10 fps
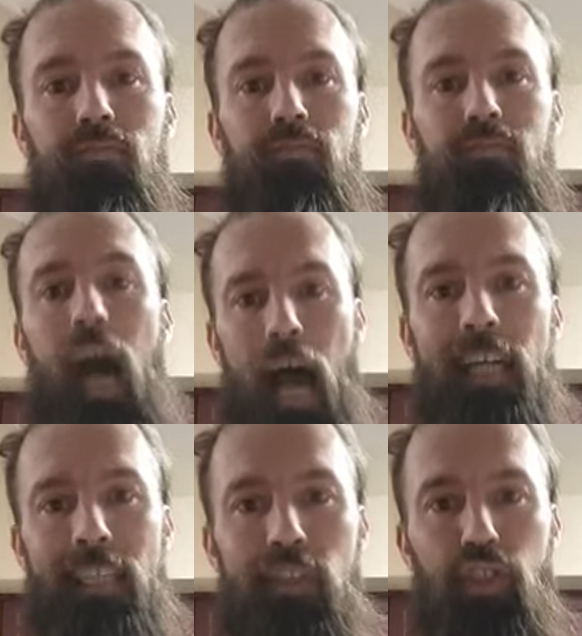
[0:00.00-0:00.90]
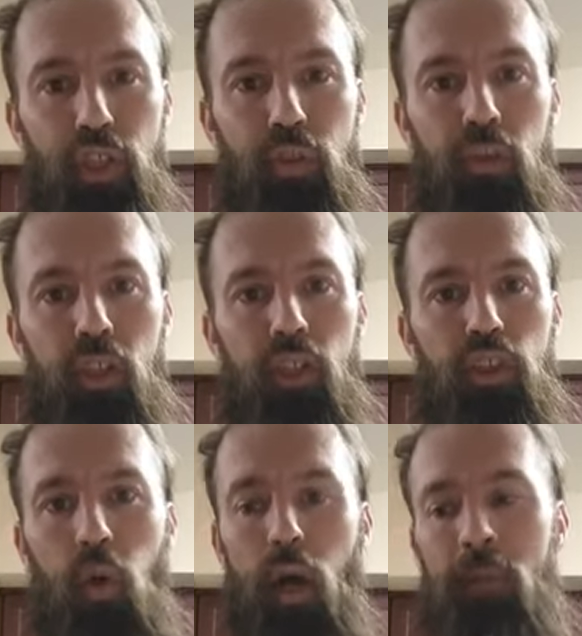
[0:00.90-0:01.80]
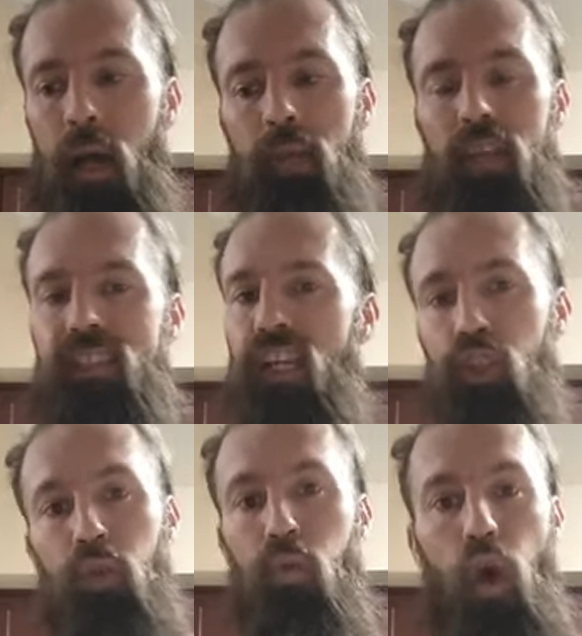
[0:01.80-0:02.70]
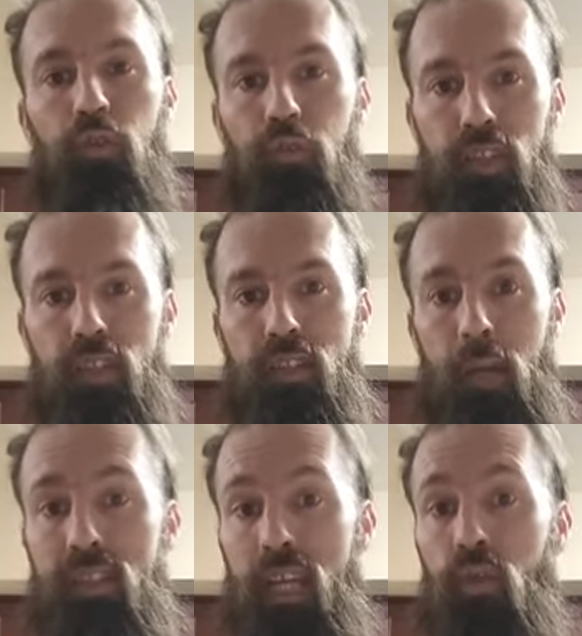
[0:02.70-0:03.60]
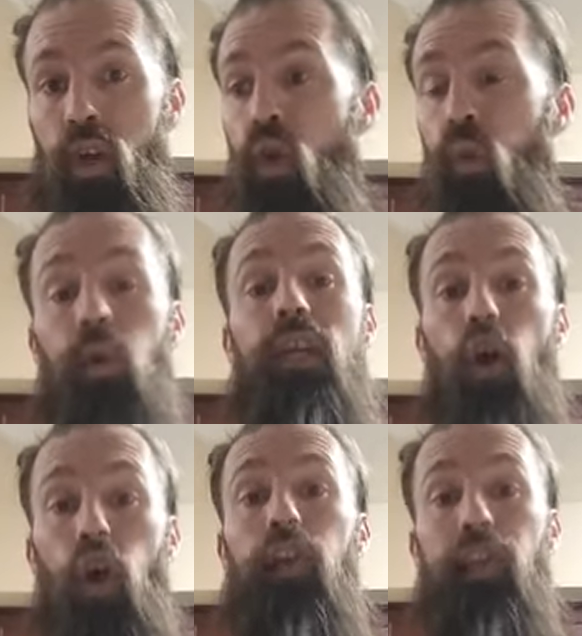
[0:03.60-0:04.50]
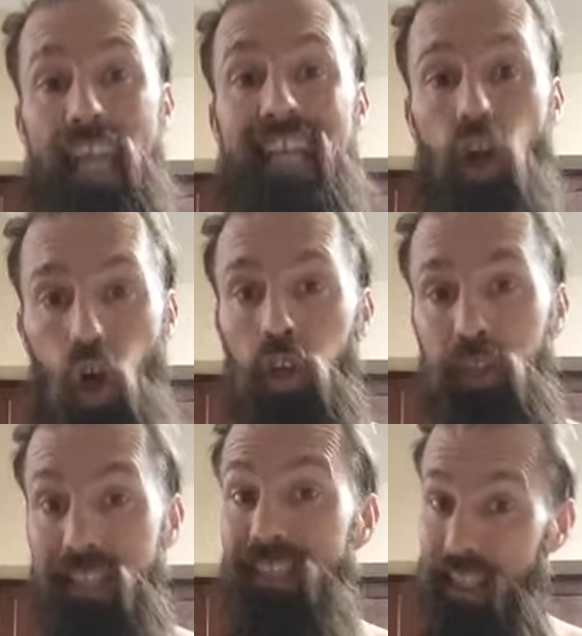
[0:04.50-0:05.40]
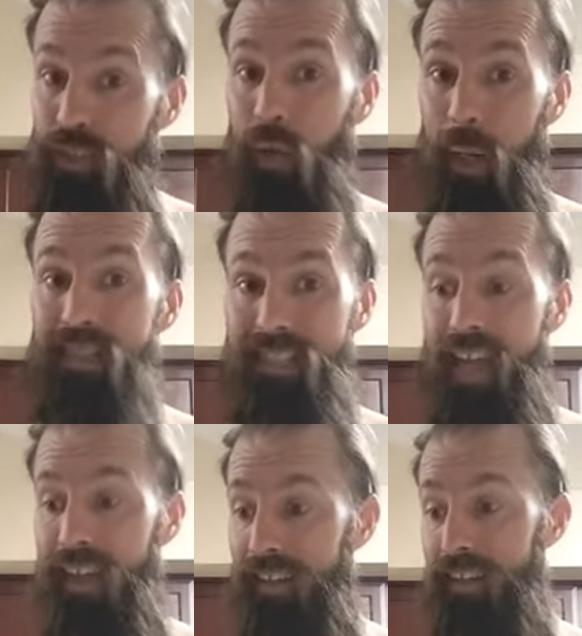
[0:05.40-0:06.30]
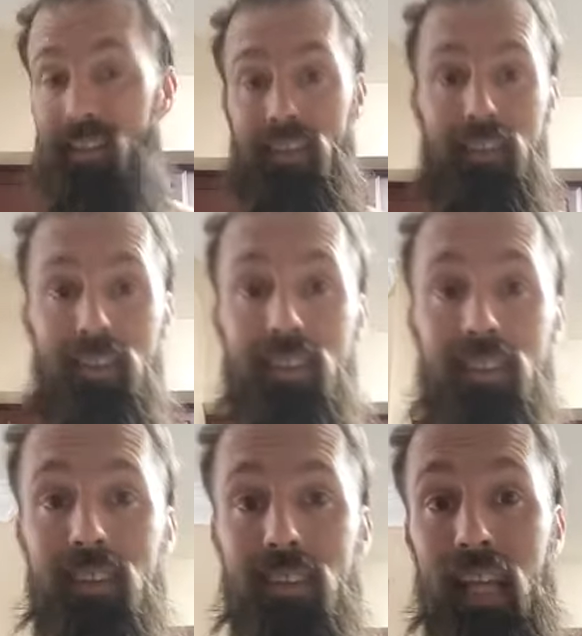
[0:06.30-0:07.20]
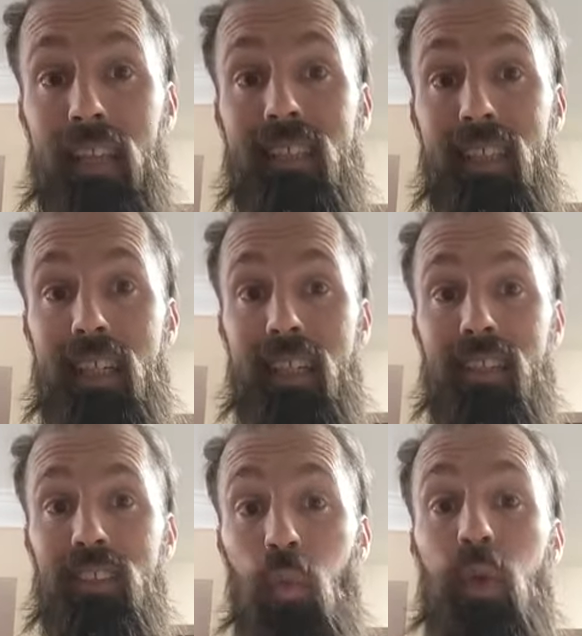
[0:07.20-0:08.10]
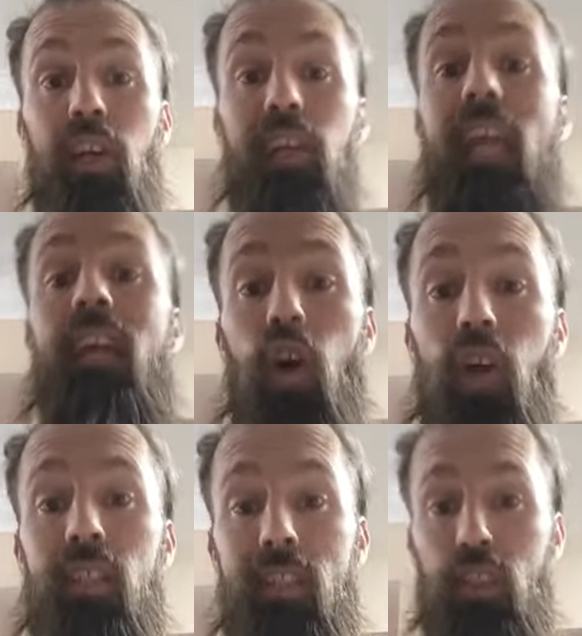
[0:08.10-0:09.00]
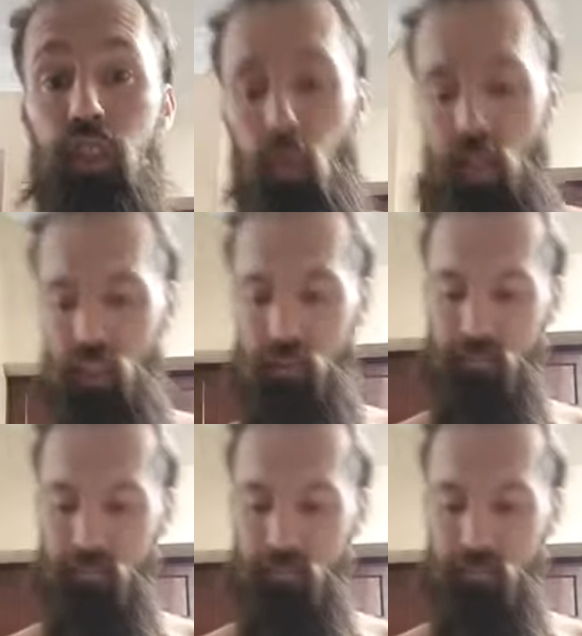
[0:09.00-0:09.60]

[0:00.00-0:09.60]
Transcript: I did too. So I'm not, I'm not saying you're wrong for this. I'm saying we are late on this, is what I'm saying. That's the key. So we are late on this situation.